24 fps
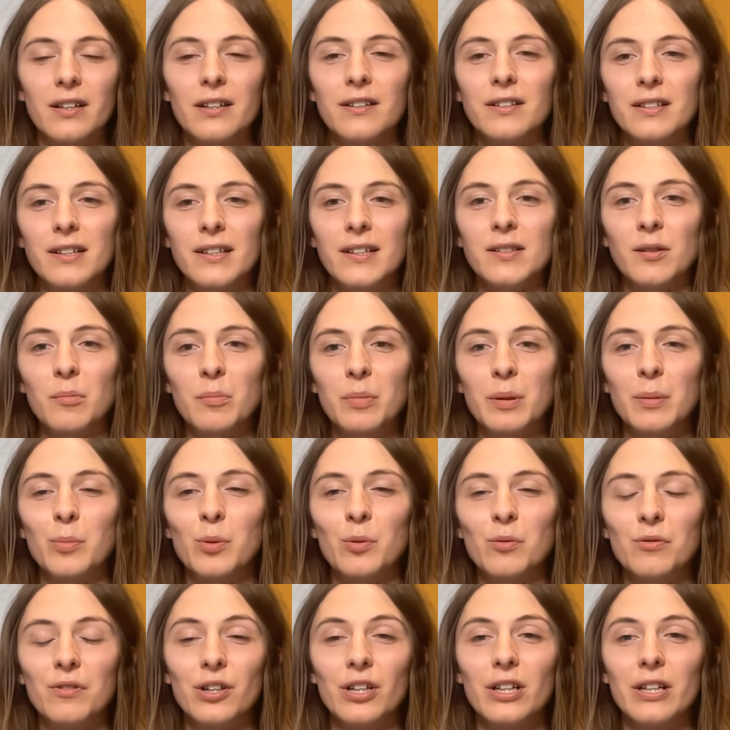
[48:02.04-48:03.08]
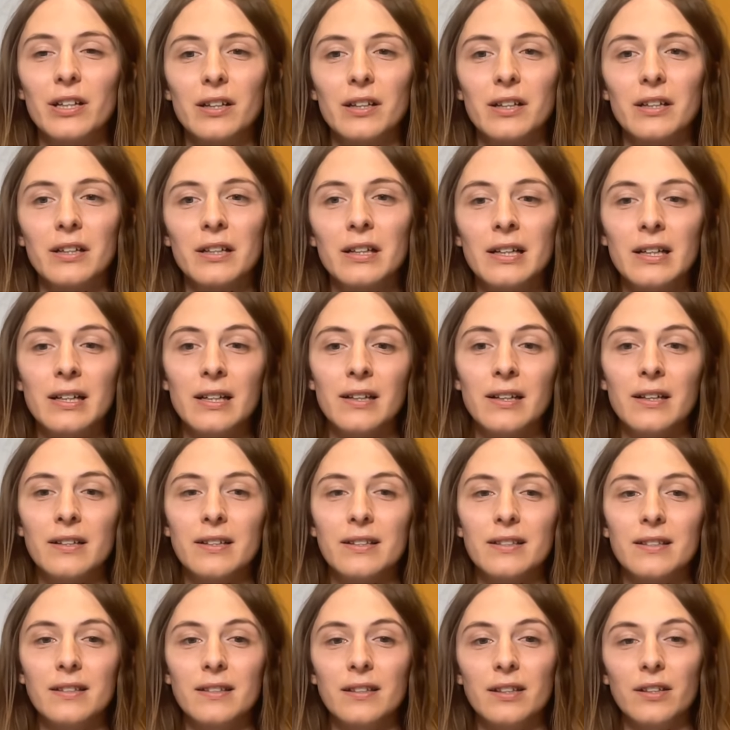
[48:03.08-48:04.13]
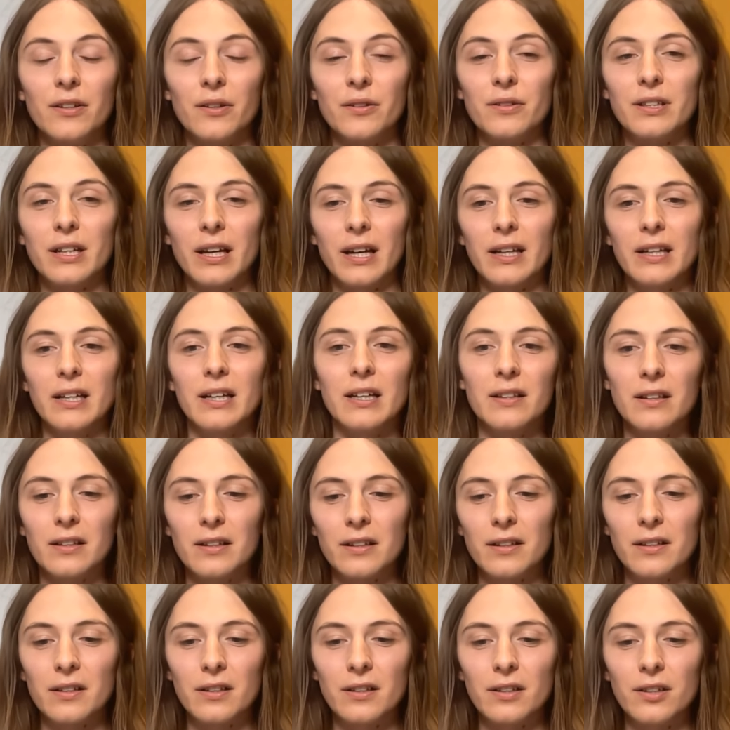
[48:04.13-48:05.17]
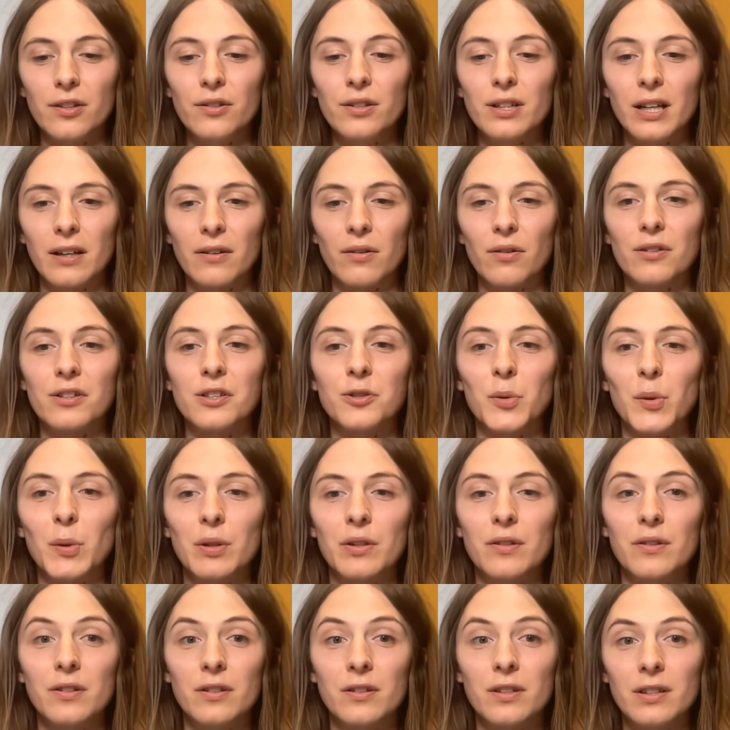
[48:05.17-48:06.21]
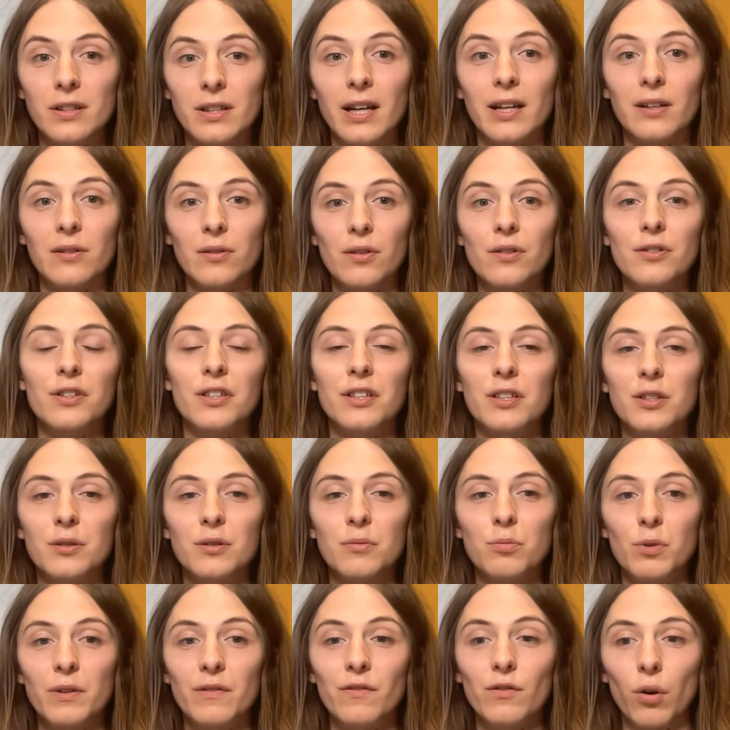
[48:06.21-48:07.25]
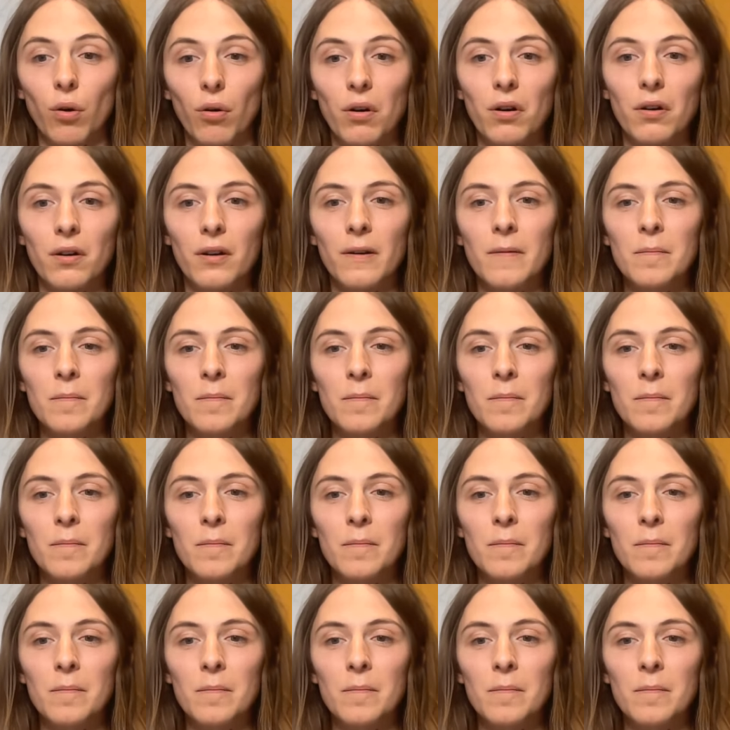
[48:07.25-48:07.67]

see some people really like, you know taking the new technology technologies we've got